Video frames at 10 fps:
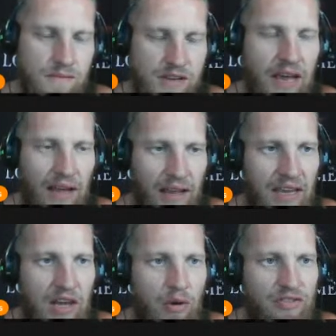Yeah, like
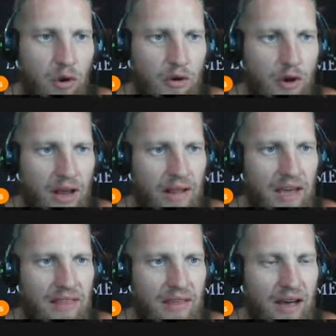he was ordering
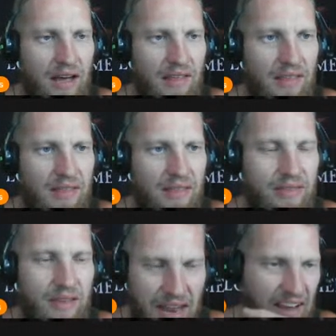like
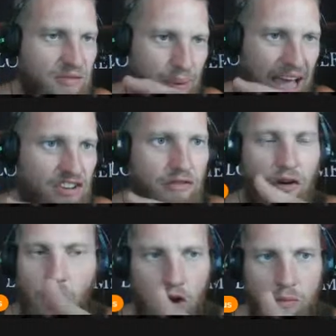the next batch of
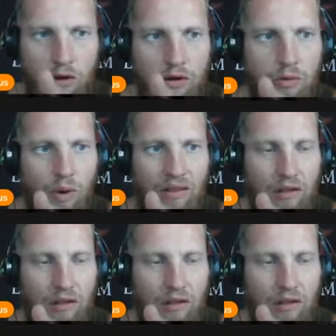armor while the